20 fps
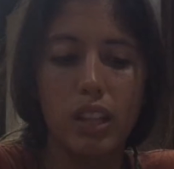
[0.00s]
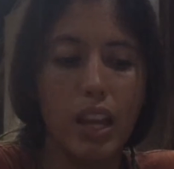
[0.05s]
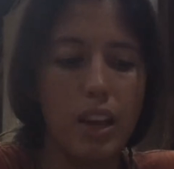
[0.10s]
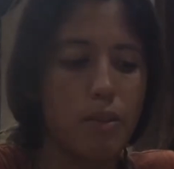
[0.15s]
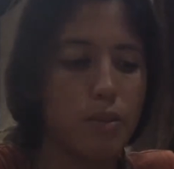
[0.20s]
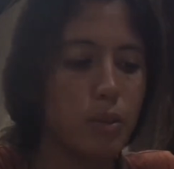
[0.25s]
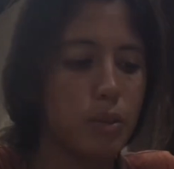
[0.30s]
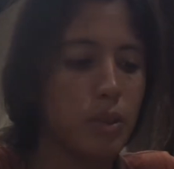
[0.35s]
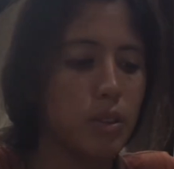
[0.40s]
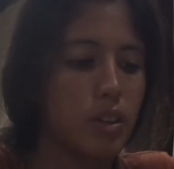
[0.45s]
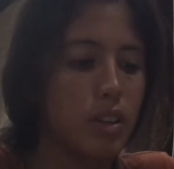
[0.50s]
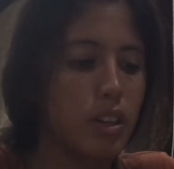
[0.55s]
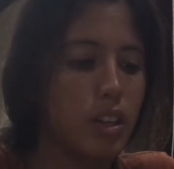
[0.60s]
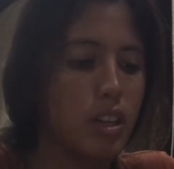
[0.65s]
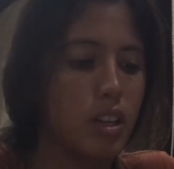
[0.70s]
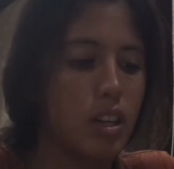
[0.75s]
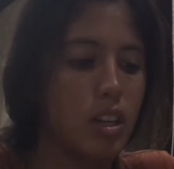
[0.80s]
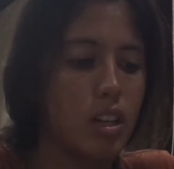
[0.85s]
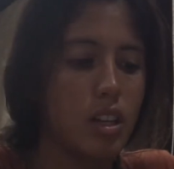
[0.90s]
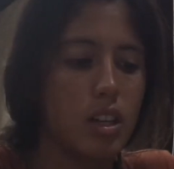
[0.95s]
level.
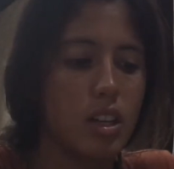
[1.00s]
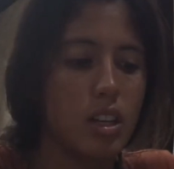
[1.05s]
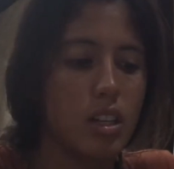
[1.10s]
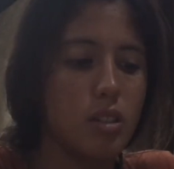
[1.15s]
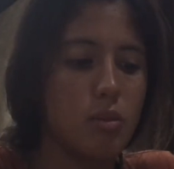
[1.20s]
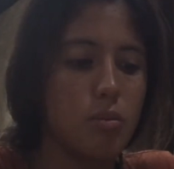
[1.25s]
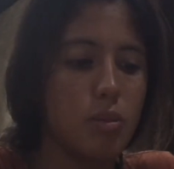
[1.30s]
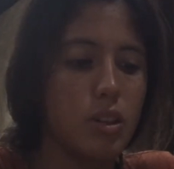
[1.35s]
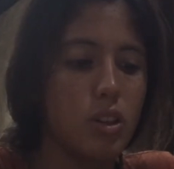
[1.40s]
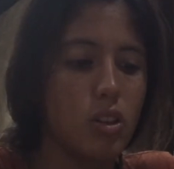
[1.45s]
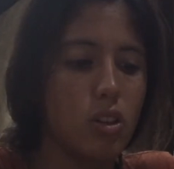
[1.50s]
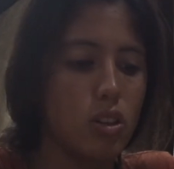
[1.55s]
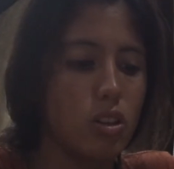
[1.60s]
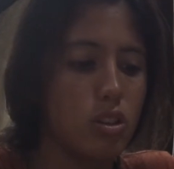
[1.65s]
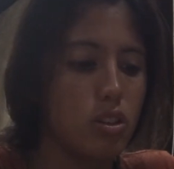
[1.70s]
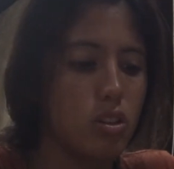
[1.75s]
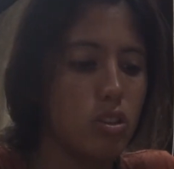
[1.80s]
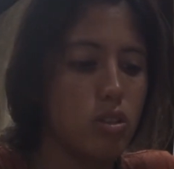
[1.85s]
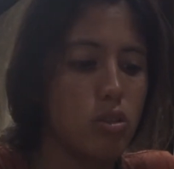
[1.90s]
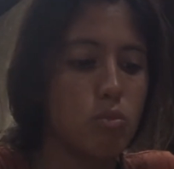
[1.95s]
It's
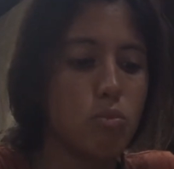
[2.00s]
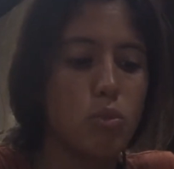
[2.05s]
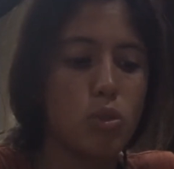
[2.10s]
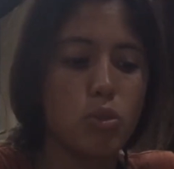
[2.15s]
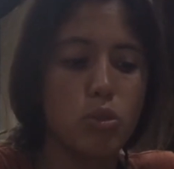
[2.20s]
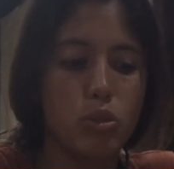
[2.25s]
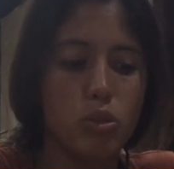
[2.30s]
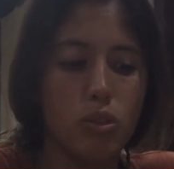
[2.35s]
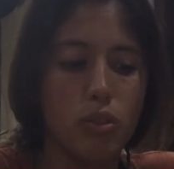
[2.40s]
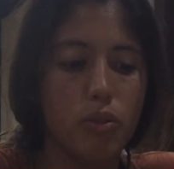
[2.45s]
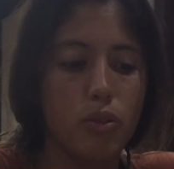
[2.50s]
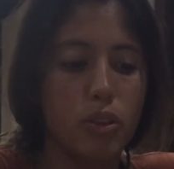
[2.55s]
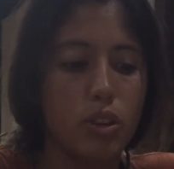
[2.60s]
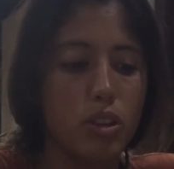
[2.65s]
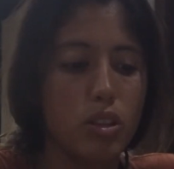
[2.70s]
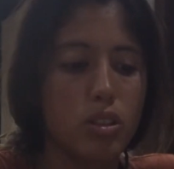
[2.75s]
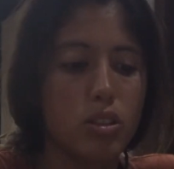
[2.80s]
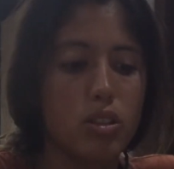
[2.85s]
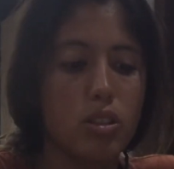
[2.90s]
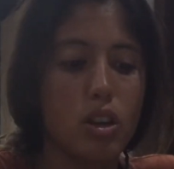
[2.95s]
because most of
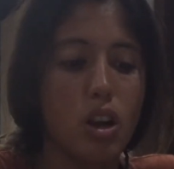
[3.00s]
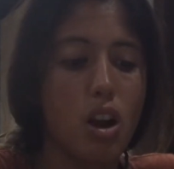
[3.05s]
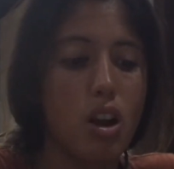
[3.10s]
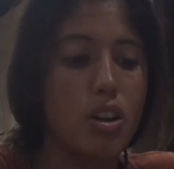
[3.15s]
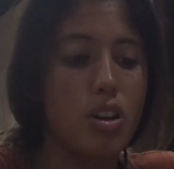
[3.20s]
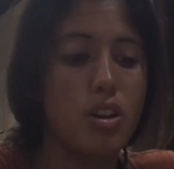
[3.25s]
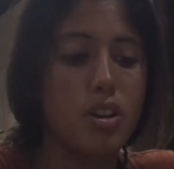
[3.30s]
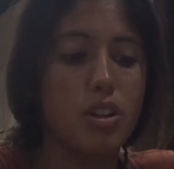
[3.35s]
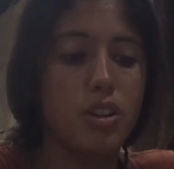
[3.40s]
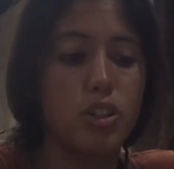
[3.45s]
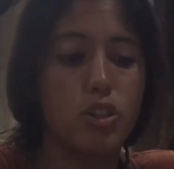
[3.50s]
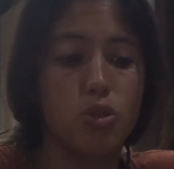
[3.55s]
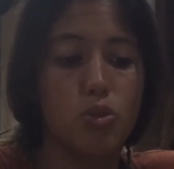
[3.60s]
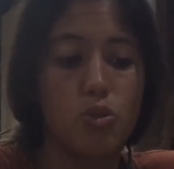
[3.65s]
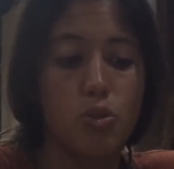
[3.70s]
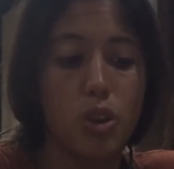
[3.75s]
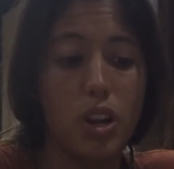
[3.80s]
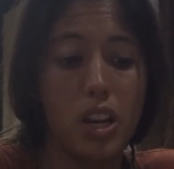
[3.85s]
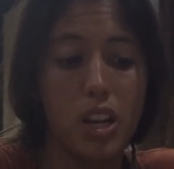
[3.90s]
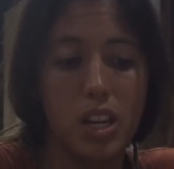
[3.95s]
us are
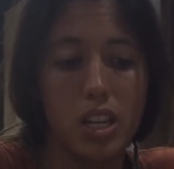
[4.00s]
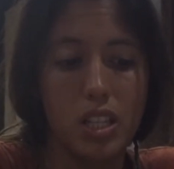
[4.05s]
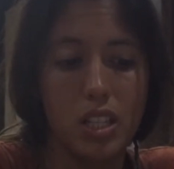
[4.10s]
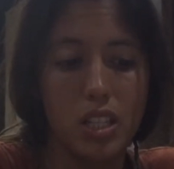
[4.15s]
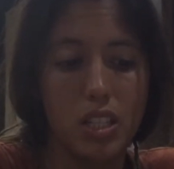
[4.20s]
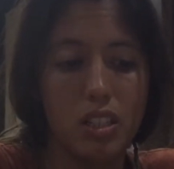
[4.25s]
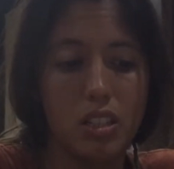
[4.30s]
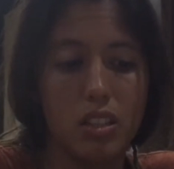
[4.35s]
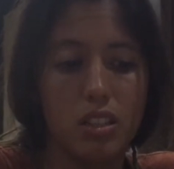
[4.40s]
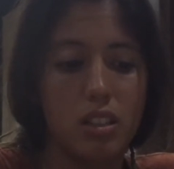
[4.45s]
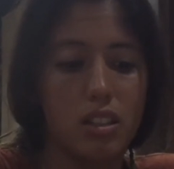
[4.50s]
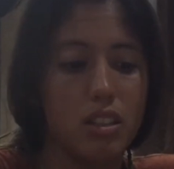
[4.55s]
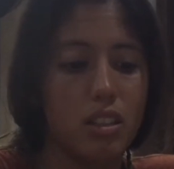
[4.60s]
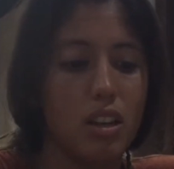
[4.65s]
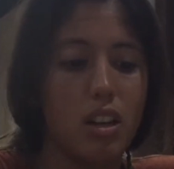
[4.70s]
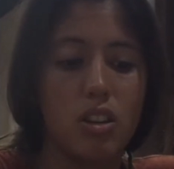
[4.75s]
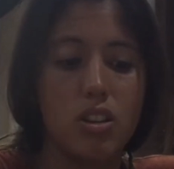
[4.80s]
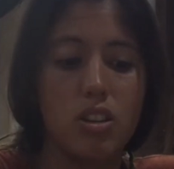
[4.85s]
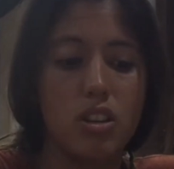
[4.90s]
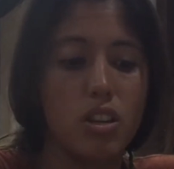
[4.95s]
trained,
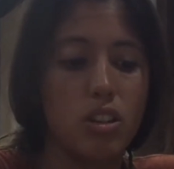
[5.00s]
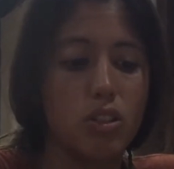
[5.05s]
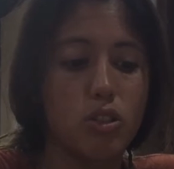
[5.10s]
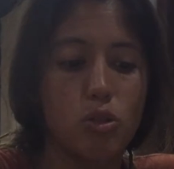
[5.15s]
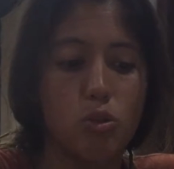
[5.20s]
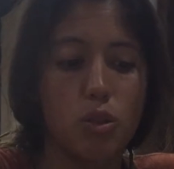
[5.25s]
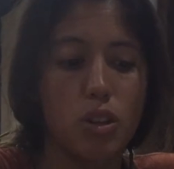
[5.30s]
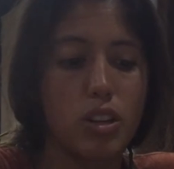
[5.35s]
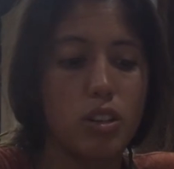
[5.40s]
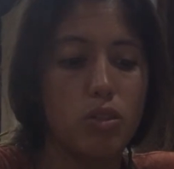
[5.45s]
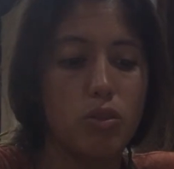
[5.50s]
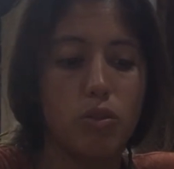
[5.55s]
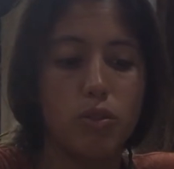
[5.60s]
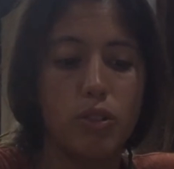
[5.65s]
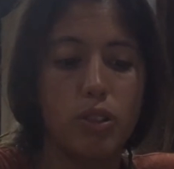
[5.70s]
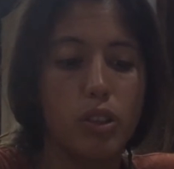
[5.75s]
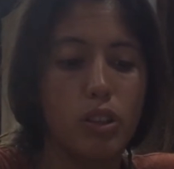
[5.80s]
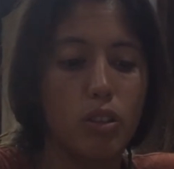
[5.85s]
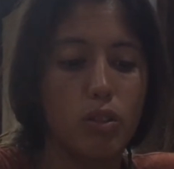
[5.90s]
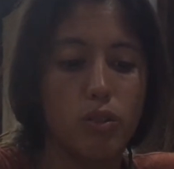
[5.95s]
are not trained to
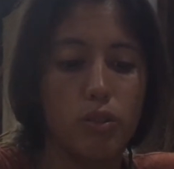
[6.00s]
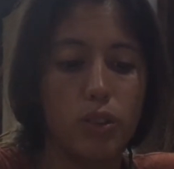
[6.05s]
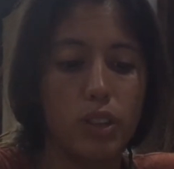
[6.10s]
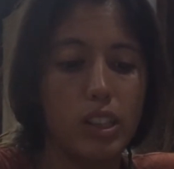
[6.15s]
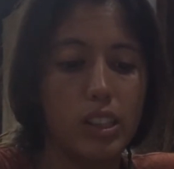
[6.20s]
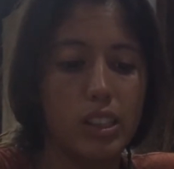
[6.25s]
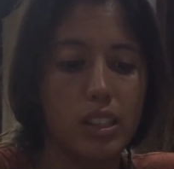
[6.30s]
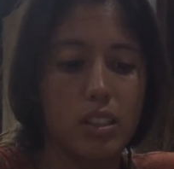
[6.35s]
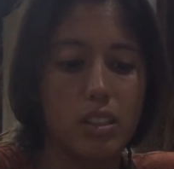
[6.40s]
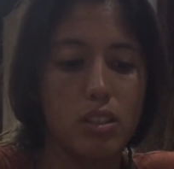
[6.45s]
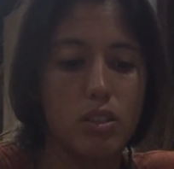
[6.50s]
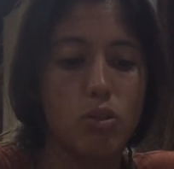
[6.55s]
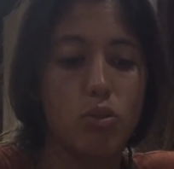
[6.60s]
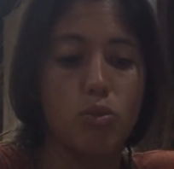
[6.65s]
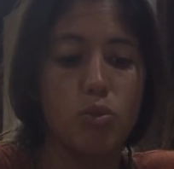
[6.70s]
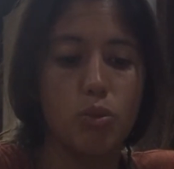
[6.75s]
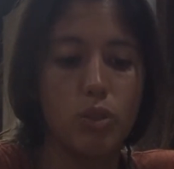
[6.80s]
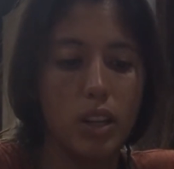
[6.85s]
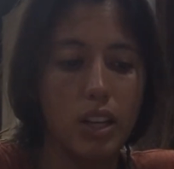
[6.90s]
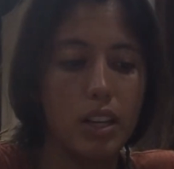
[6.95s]
feel our feelings,
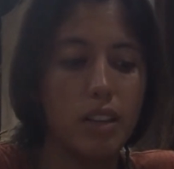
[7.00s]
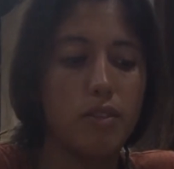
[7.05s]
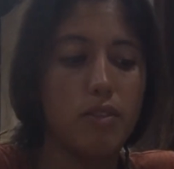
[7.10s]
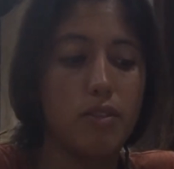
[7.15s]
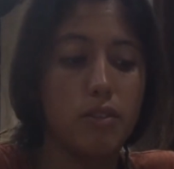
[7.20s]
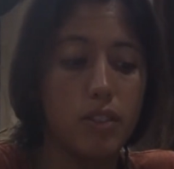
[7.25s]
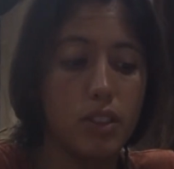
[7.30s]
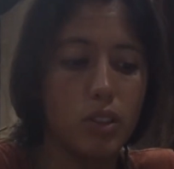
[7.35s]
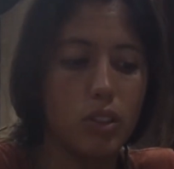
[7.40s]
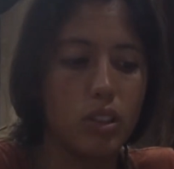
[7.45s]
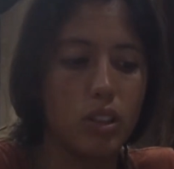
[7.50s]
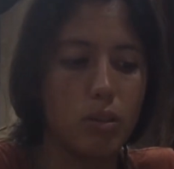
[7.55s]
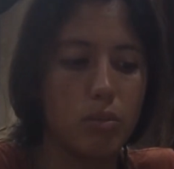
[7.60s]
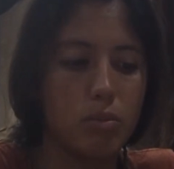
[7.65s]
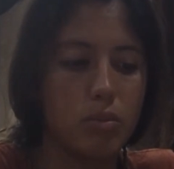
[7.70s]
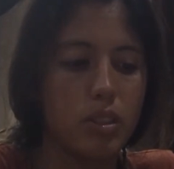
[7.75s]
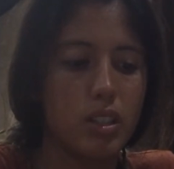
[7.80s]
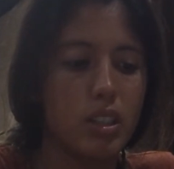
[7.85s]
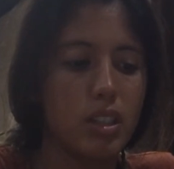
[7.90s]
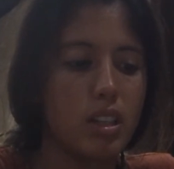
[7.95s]
really feel them